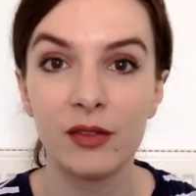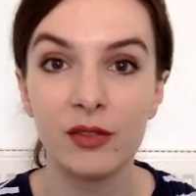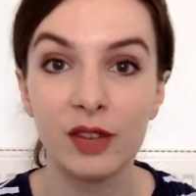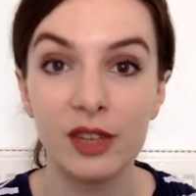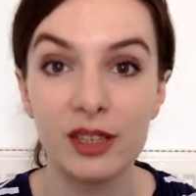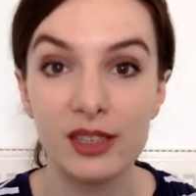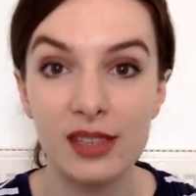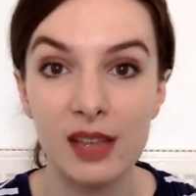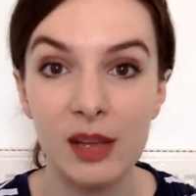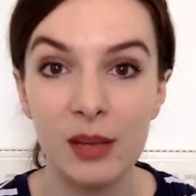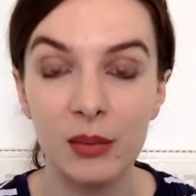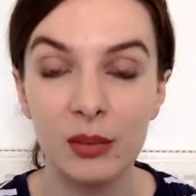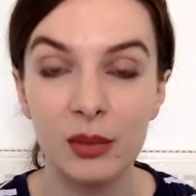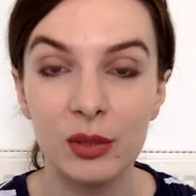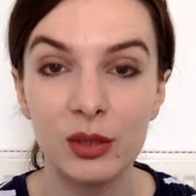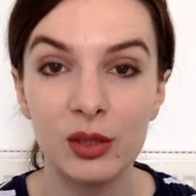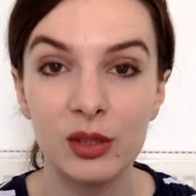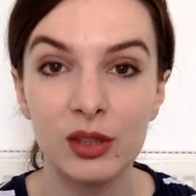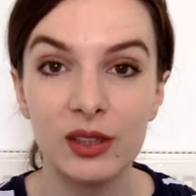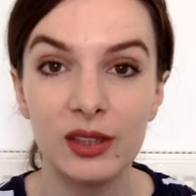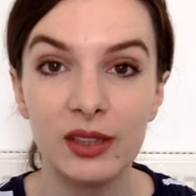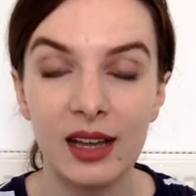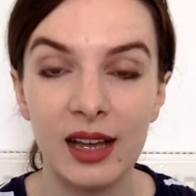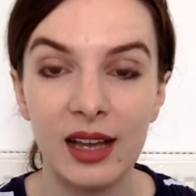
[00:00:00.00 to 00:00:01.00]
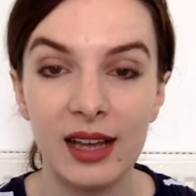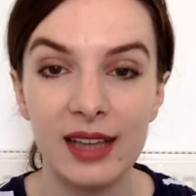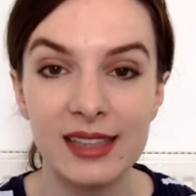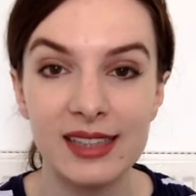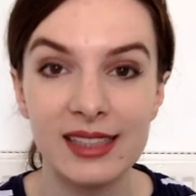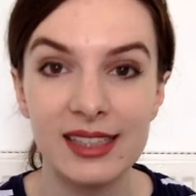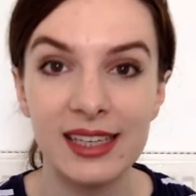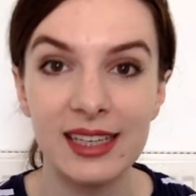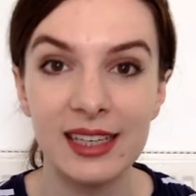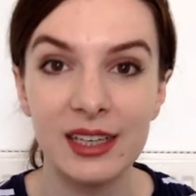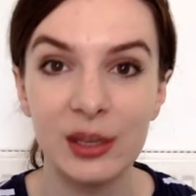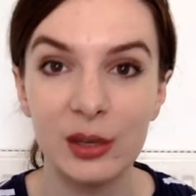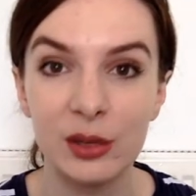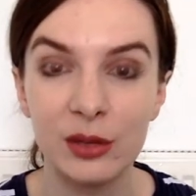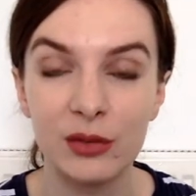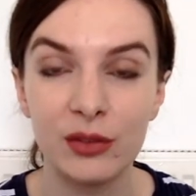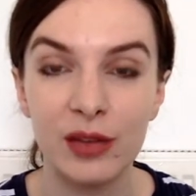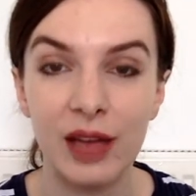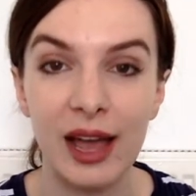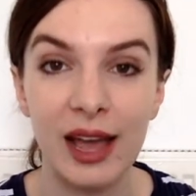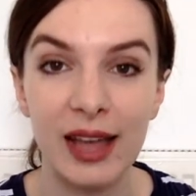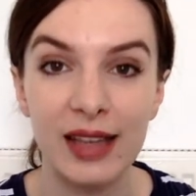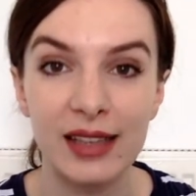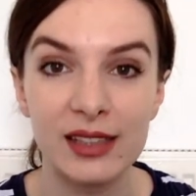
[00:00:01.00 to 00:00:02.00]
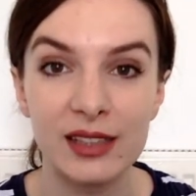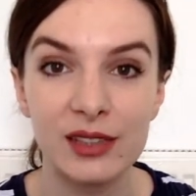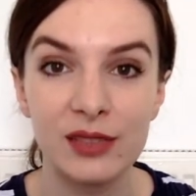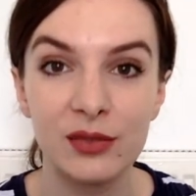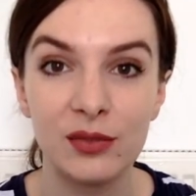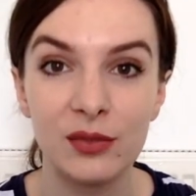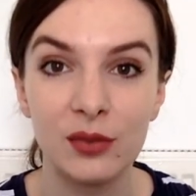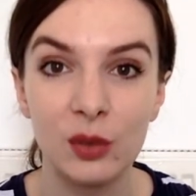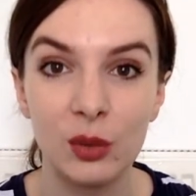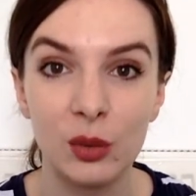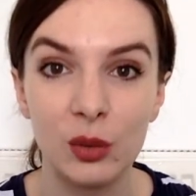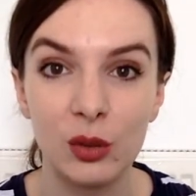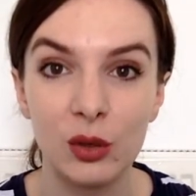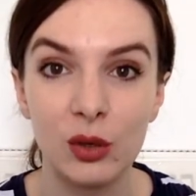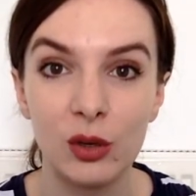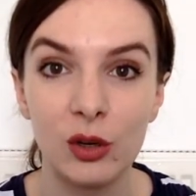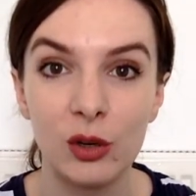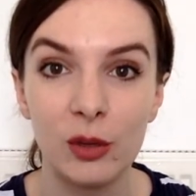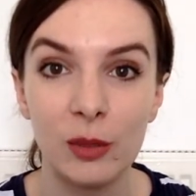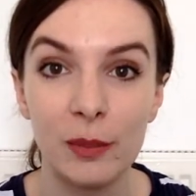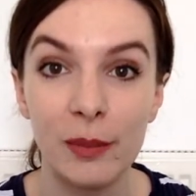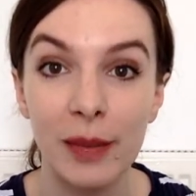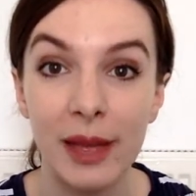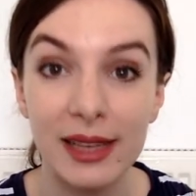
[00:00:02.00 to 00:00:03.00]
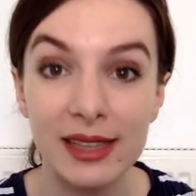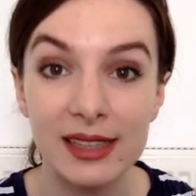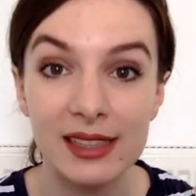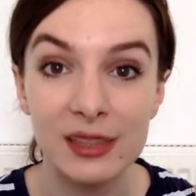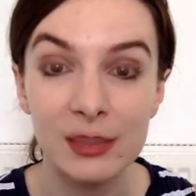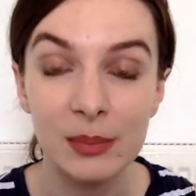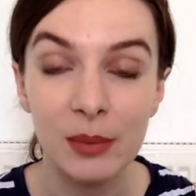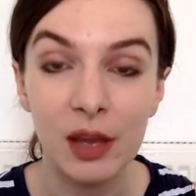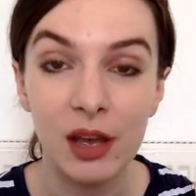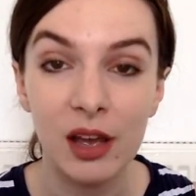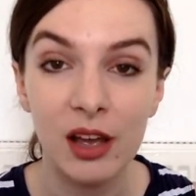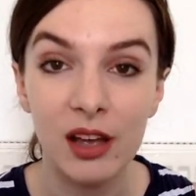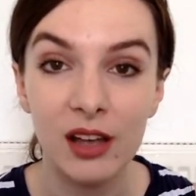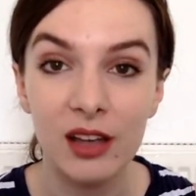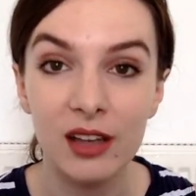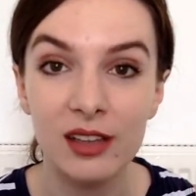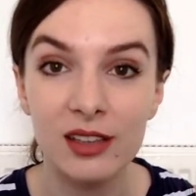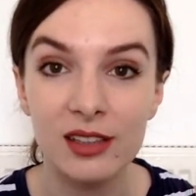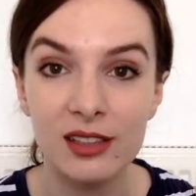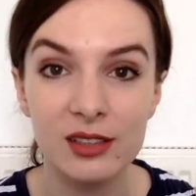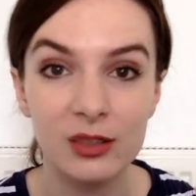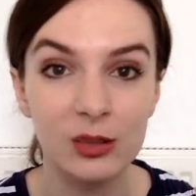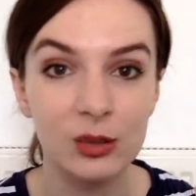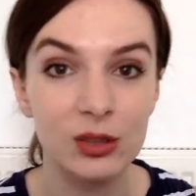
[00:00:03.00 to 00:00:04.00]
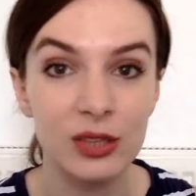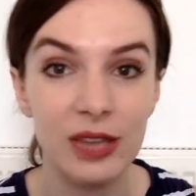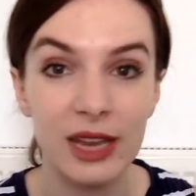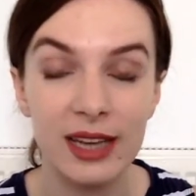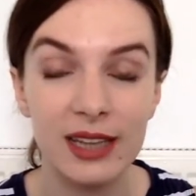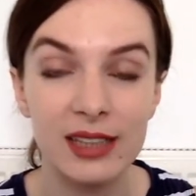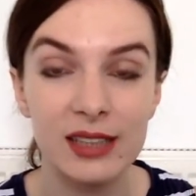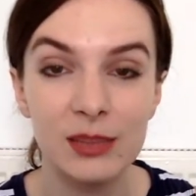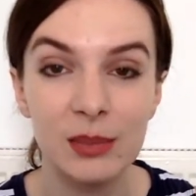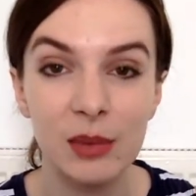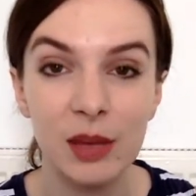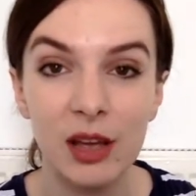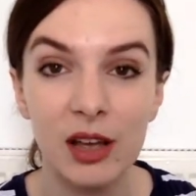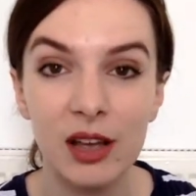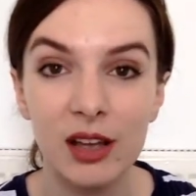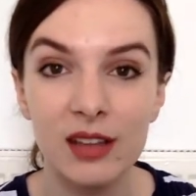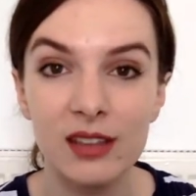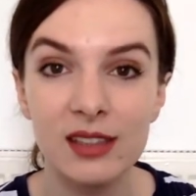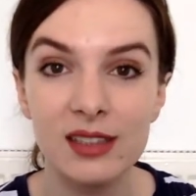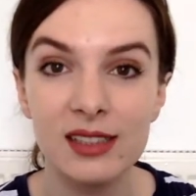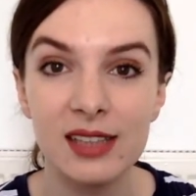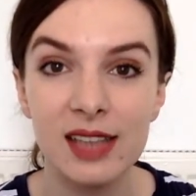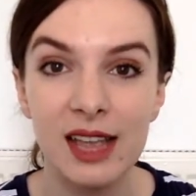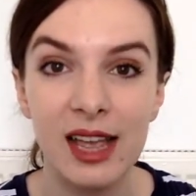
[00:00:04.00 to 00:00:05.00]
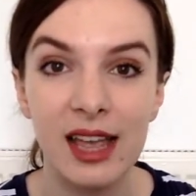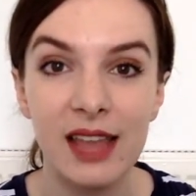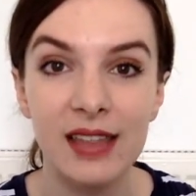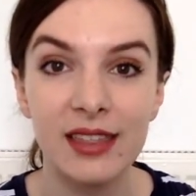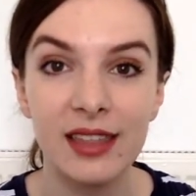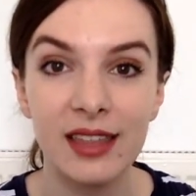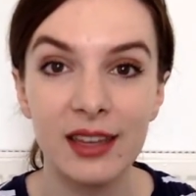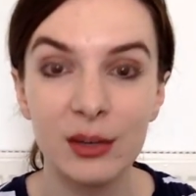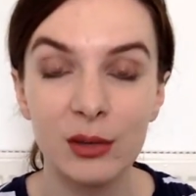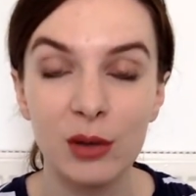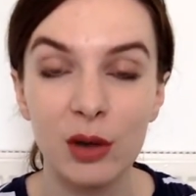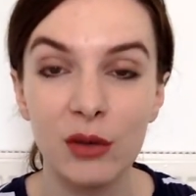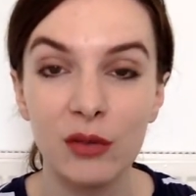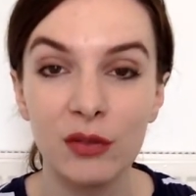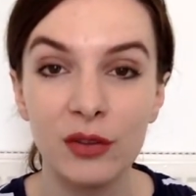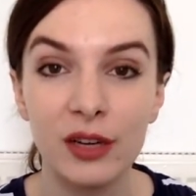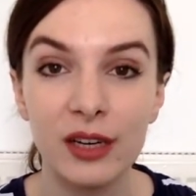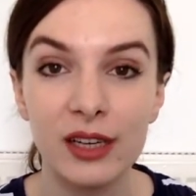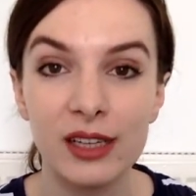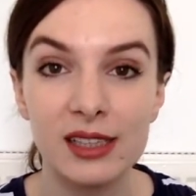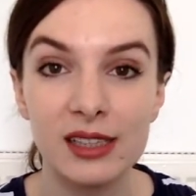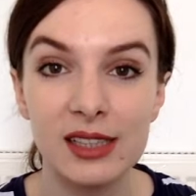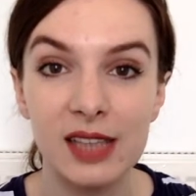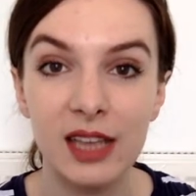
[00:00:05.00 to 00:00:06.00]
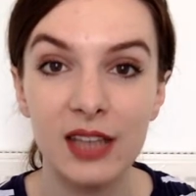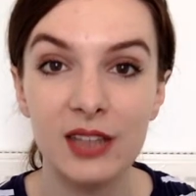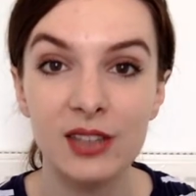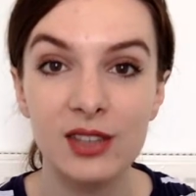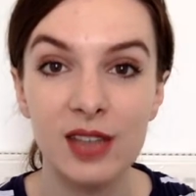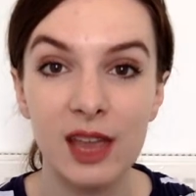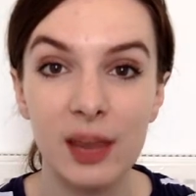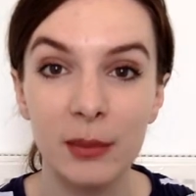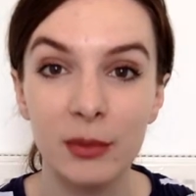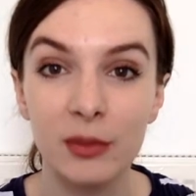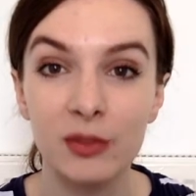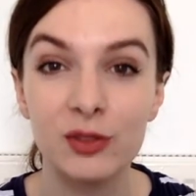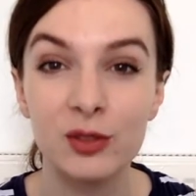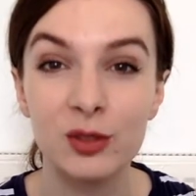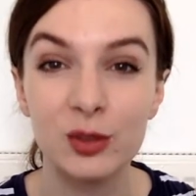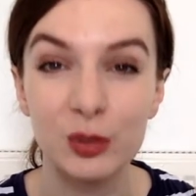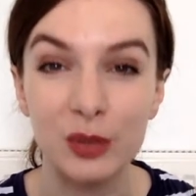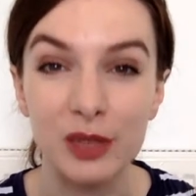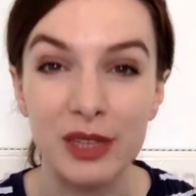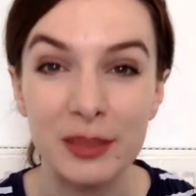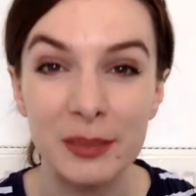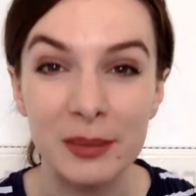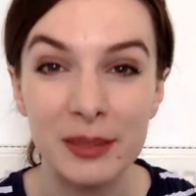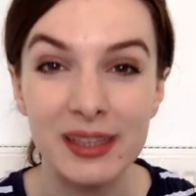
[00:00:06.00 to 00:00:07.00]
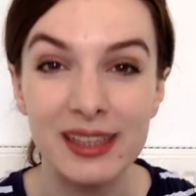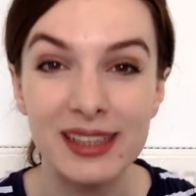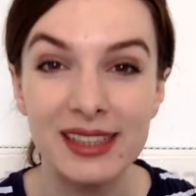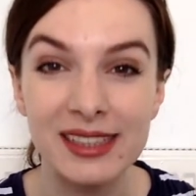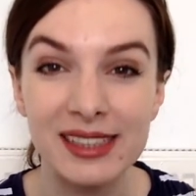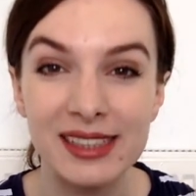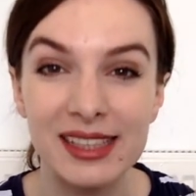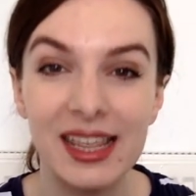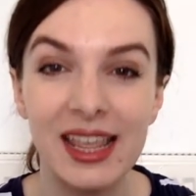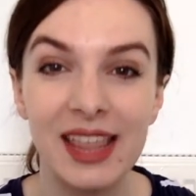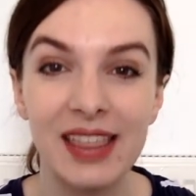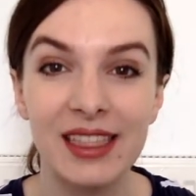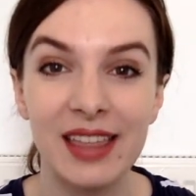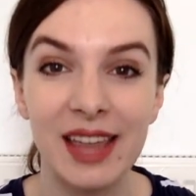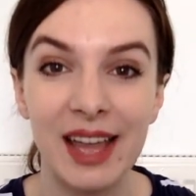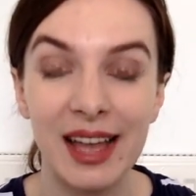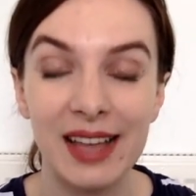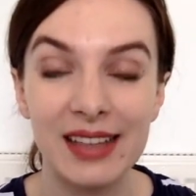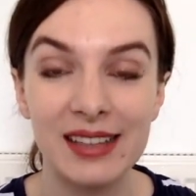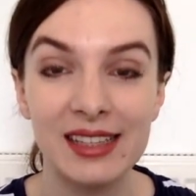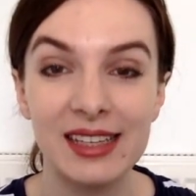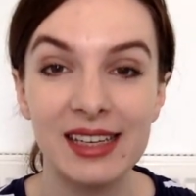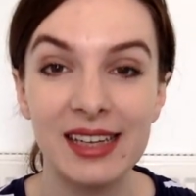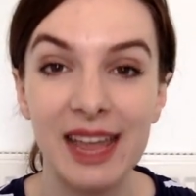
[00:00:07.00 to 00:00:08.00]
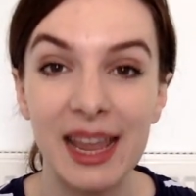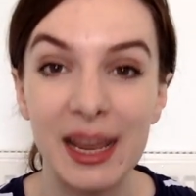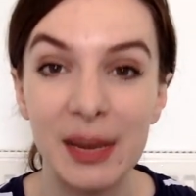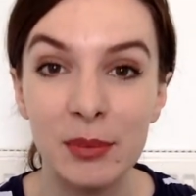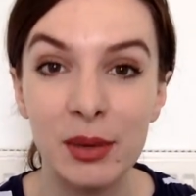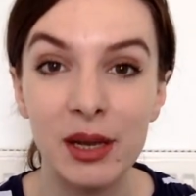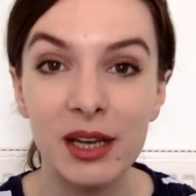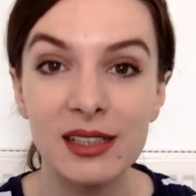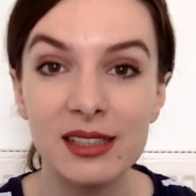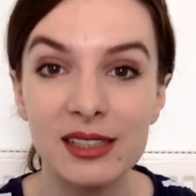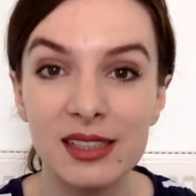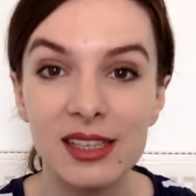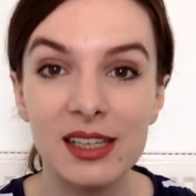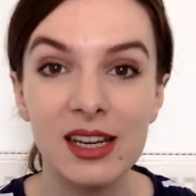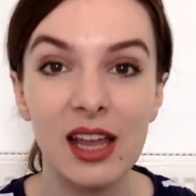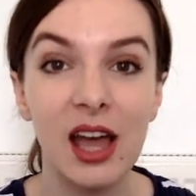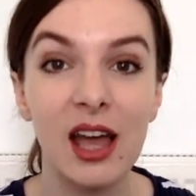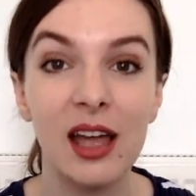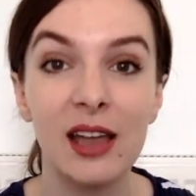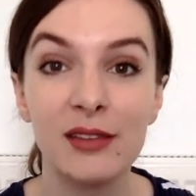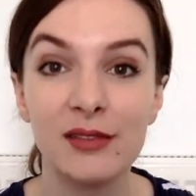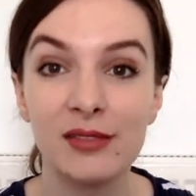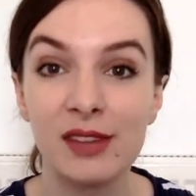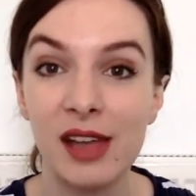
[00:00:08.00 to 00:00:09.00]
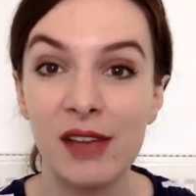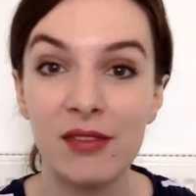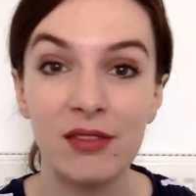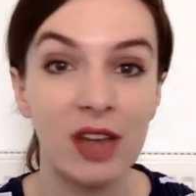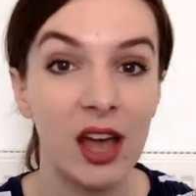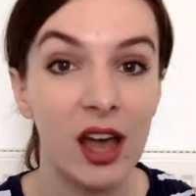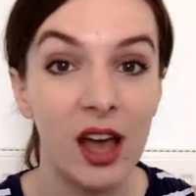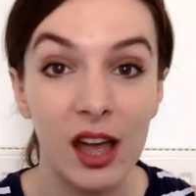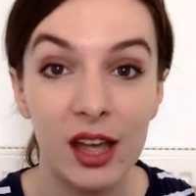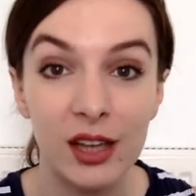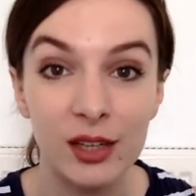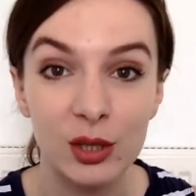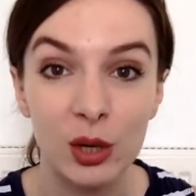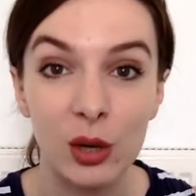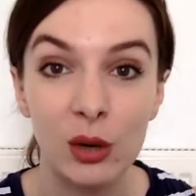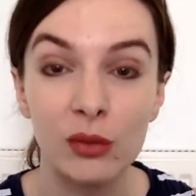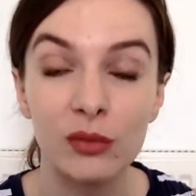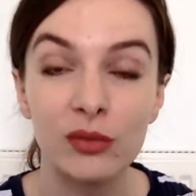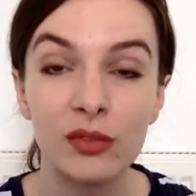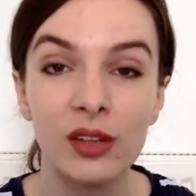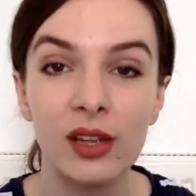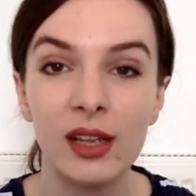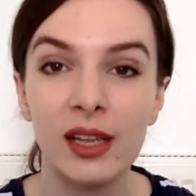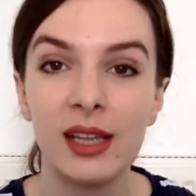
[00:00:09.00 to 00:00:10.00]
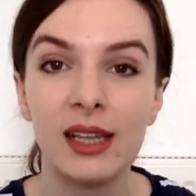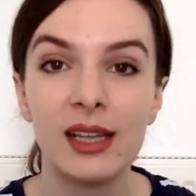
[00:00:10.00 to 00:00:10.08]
For example, I see a lot of ads for med spas or day spas that are offering a certain type of treatment that as a layperson I've never heard of.